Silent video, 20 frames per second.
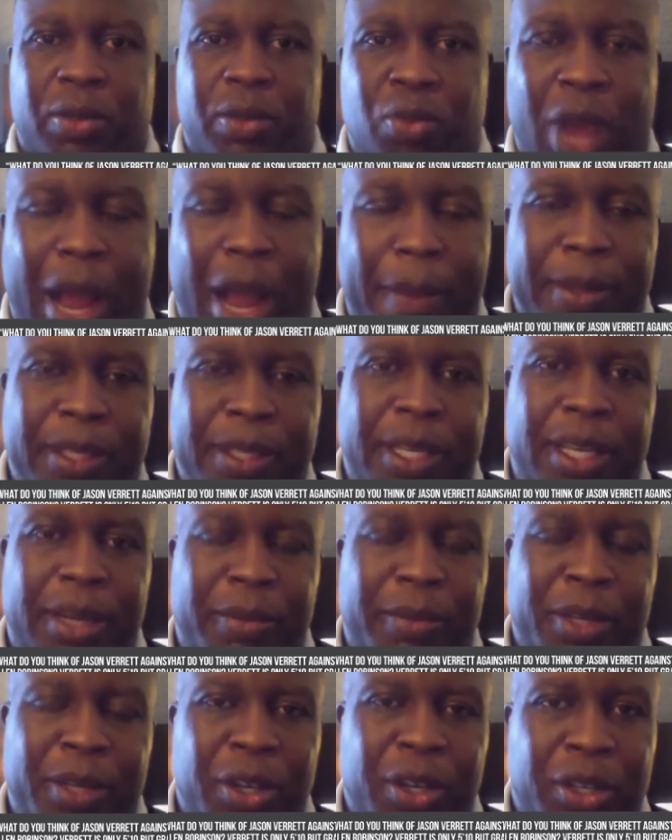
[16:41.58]
Robinson.
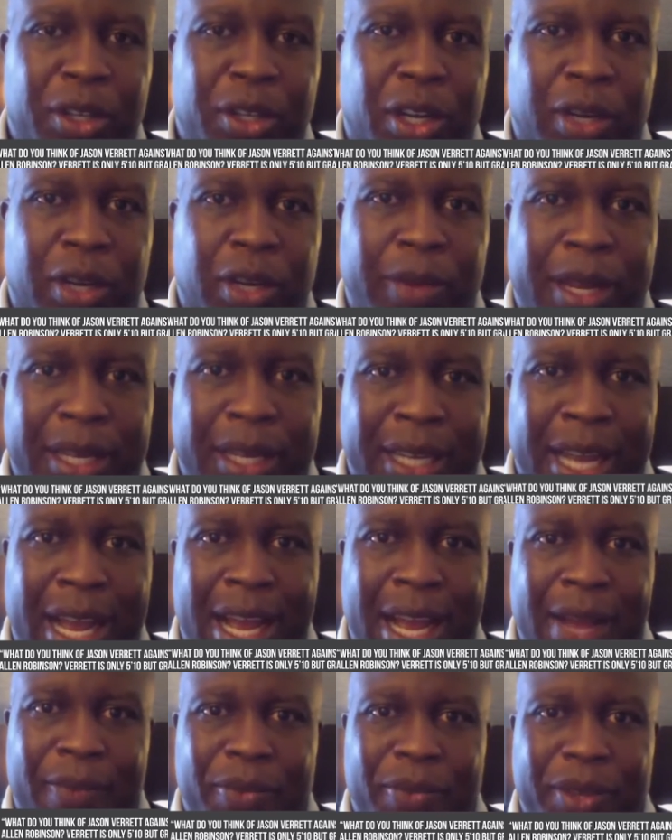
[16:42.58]
I mean, you talk about a
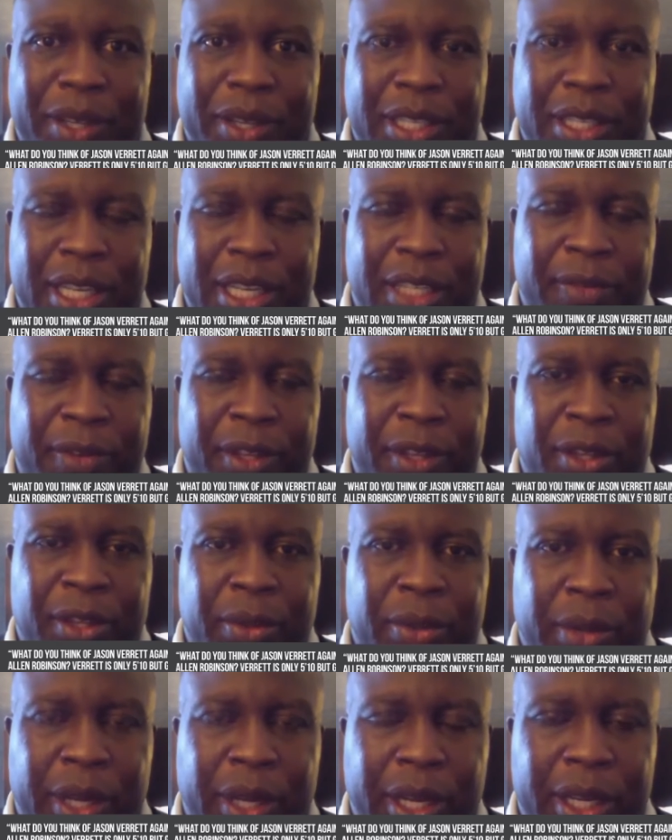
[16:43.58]
guy
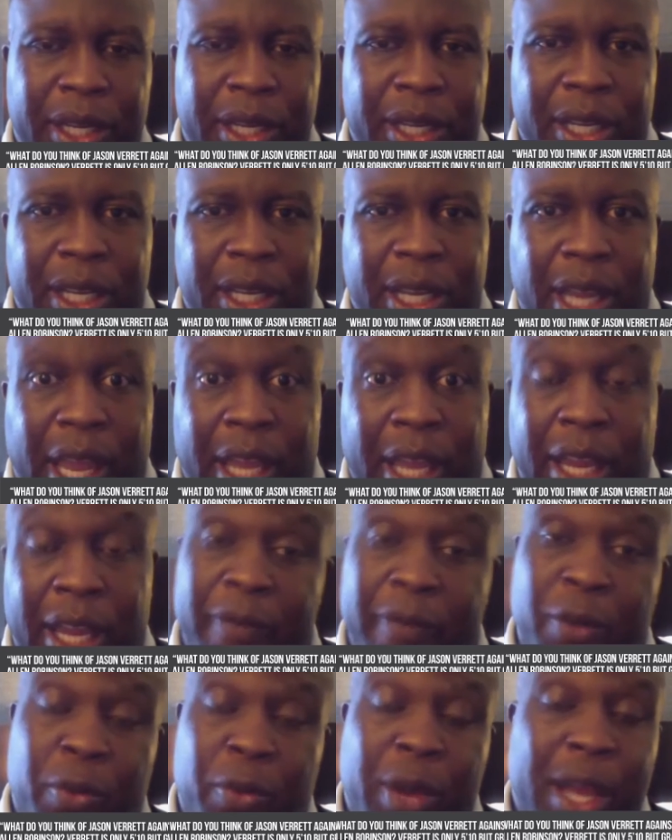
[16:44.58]
6'3",
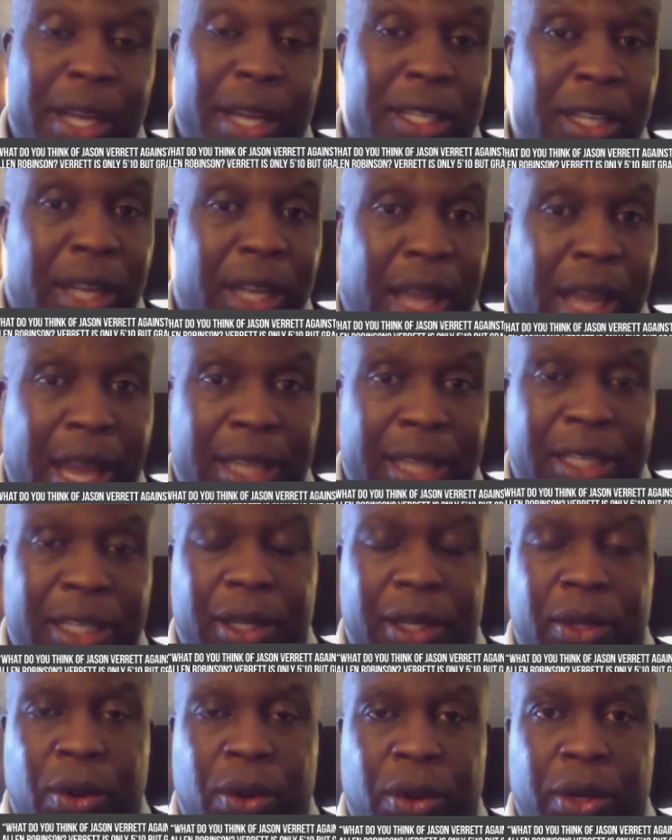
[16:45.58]
and Verrett is an
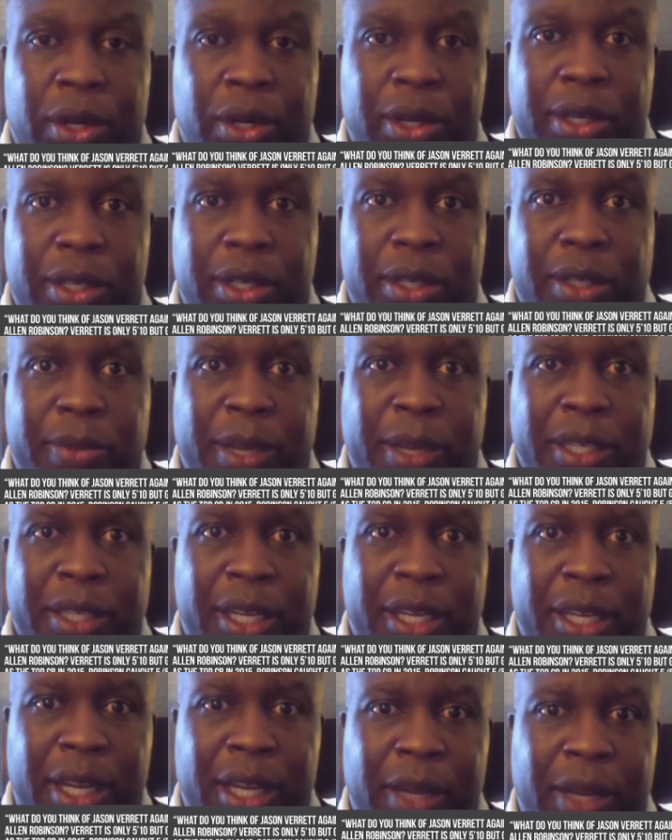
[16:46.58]
excellent corner,
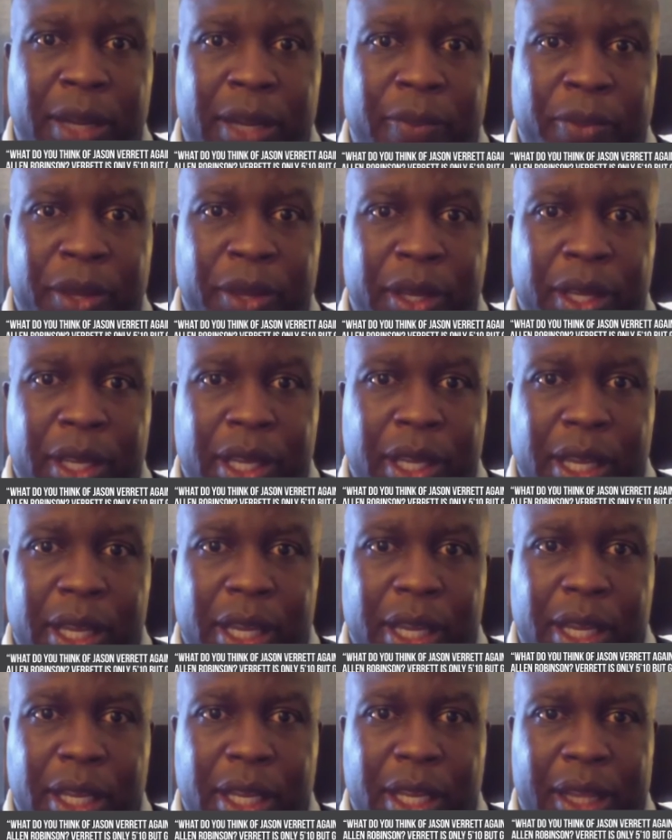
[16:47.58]
especially. I
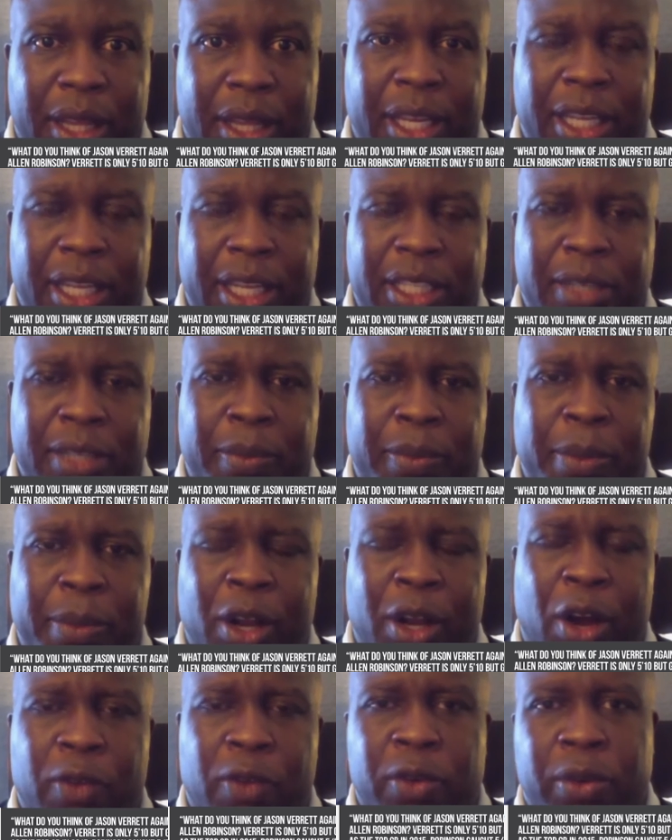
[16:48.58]
think he's a bit
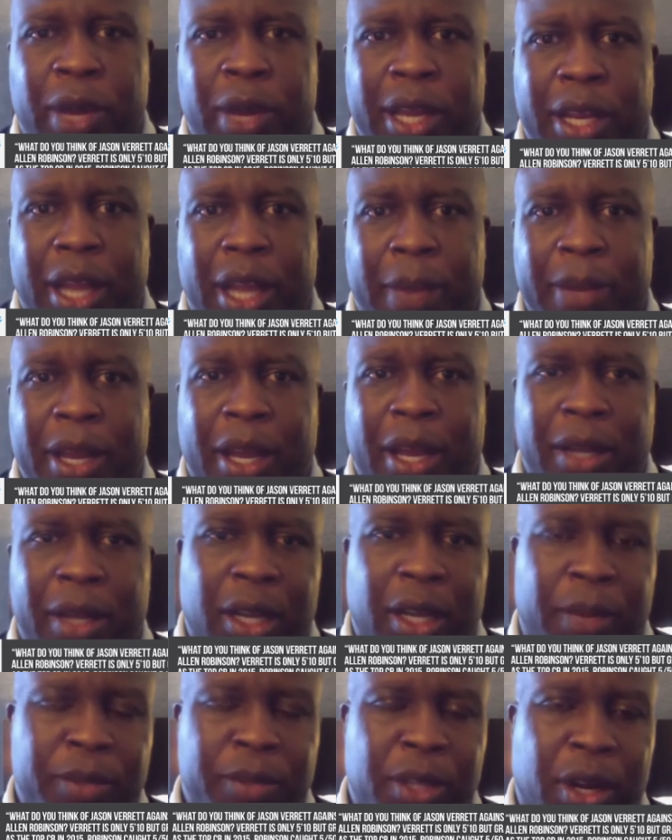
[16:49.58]
overrated. I mean,
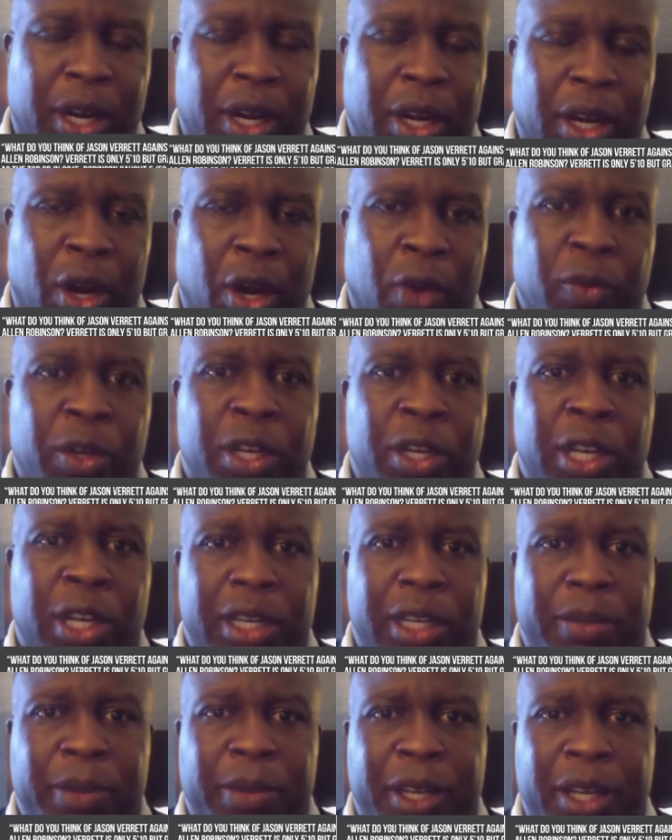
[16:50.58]
I'm sorry,
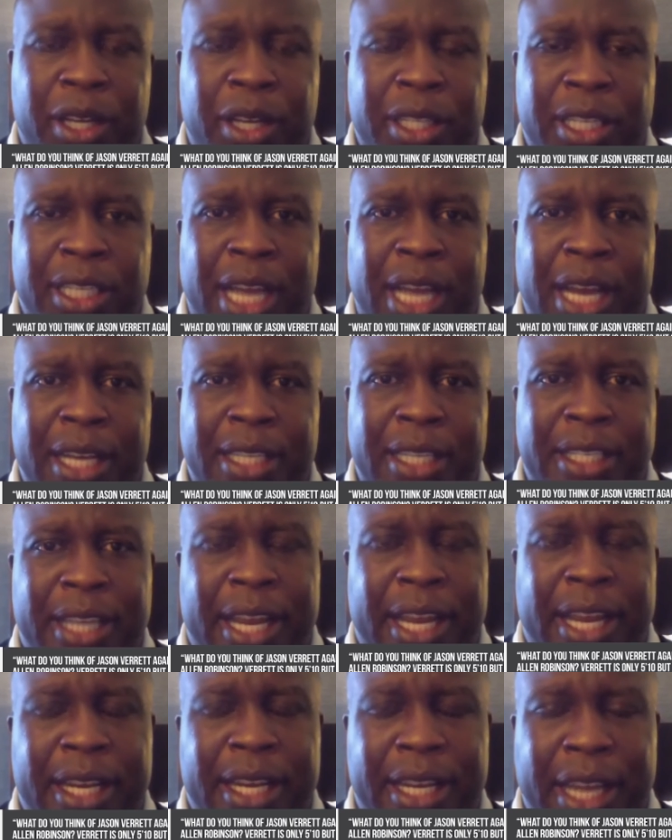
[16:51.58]
overlooked because he's out in
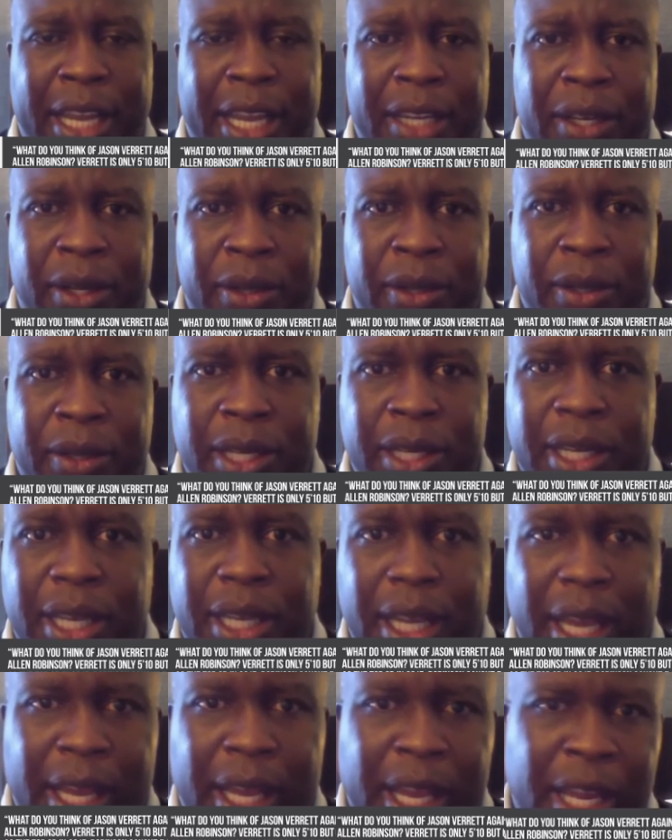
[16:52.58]
San Diego,
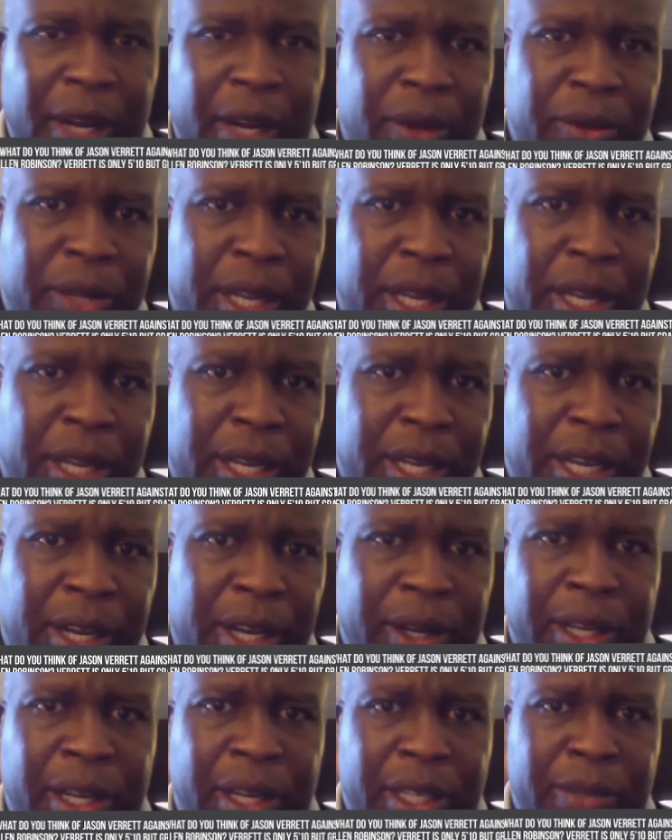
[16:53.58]
and they don't get
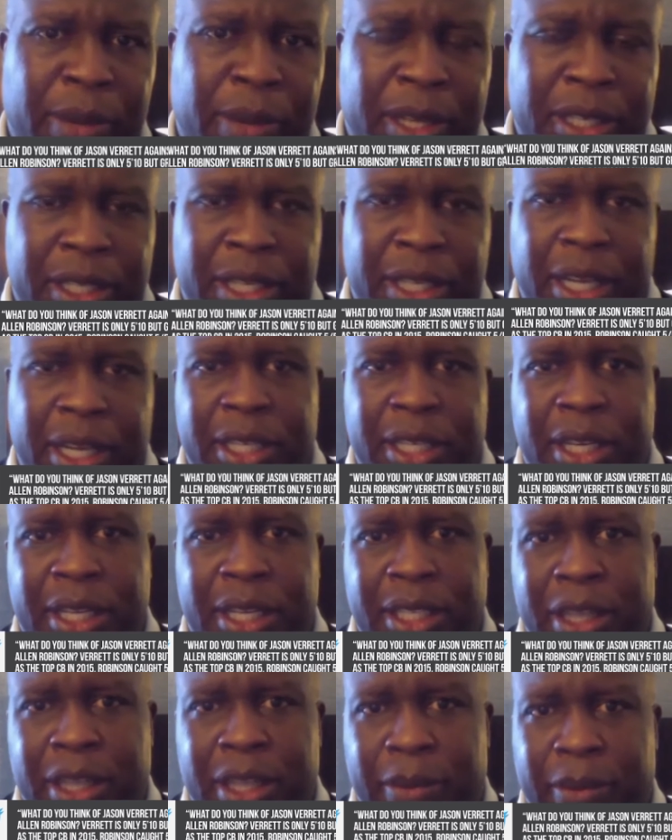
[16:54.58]
nearly as much attention
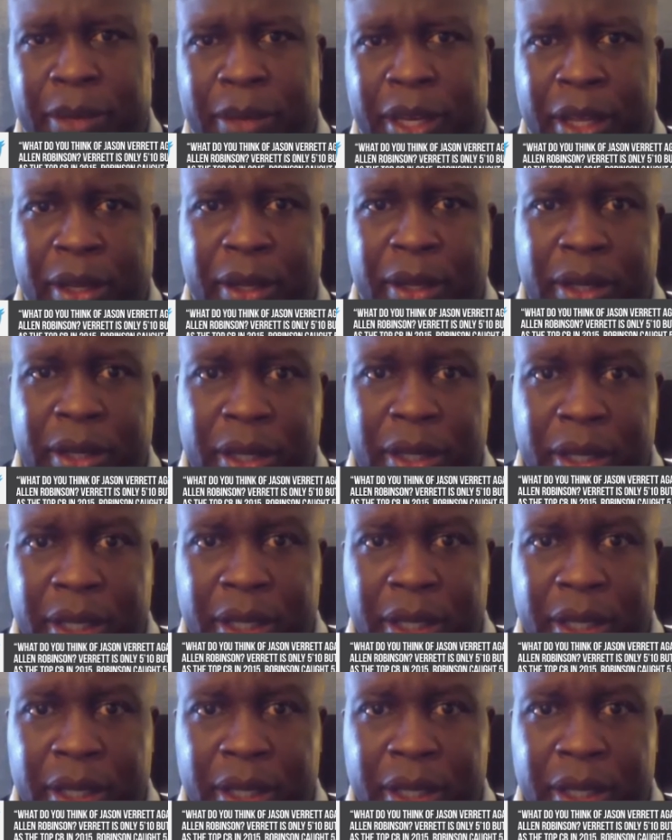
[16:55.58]
as some of the other